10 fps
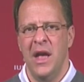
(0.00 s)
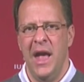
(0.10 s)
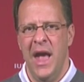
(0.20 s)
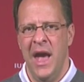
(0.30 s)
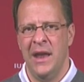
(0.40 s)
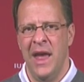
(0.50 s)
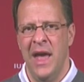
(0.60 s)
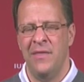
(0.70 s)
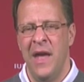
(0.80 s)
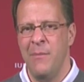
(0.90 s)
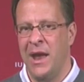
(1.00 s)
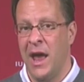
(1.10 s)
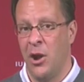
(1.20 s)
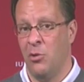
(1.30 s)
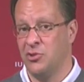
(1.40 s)
and they may
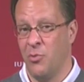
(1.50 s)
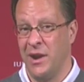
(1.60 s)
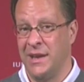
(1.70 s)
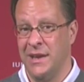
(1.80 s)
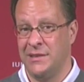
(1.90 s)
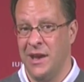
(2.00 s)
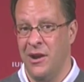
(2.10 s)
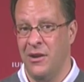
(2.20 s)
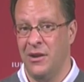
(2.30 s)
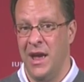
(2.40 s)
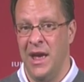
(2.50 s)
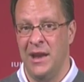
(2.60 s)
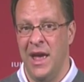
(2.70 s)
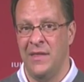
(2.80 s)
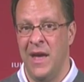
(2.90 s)
not always want to get there,
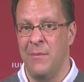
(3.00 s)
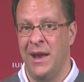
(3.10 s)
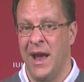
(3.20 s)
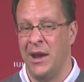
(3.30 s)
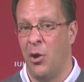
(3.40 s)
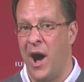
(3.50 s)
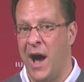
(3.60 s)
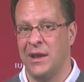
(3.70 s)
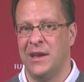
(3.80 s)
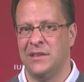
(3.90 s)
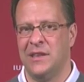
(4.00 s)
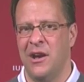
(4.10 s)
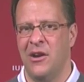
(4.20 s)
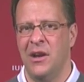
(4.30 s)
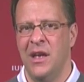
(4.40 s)
and they may not know how to get
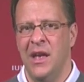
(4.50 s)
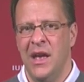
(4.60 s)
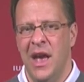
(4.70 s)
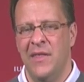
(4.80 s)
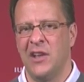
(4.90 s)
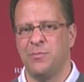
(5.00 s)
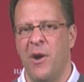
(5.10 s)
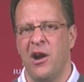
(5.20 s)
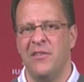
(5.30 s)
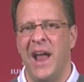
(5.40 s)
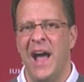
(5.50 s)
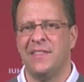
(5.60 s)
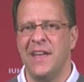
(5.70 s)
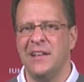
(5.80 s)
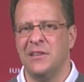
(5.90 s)
there. And that's part of it. I
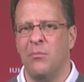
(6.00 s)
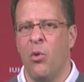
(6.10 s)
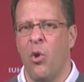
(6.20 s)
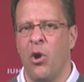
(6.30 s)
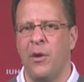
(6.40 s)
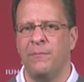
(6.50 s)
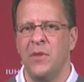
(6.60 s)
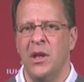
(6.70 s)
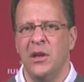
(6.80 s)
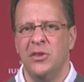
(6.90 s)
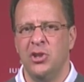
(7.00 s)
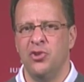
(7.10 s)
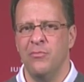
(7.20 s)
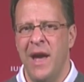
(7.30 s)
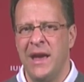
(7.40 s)
think the more that
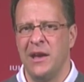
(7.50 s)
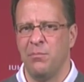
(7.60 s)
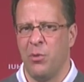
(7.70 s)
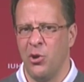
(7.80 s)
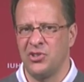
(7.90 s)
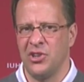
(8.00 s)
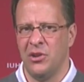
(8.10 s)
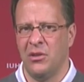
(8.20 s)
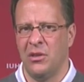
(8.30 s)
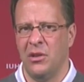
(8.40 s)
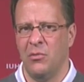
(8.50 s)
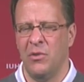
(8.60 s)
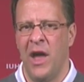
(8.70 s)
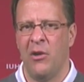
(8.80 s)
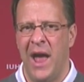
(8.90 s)
you make it personal
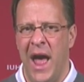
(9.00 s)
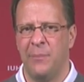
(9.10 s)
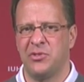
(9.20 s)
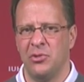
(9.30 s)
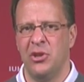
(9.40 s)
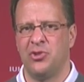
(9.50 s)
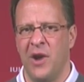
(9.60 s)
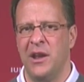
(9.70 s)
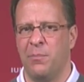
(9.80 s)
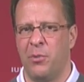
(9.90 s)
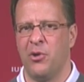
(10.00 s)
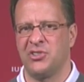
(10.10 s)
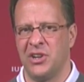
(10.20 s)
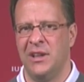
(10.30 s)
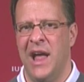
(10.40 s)
without absolutely trying to
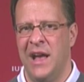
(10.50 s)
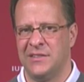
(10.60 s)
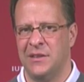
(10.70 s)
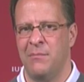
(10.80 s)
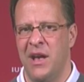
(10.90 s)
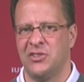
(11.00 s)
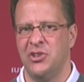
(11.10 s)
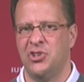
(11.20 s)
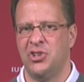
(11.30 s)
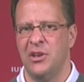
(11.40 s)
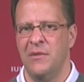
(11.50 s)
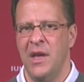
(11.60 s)
personalize the message,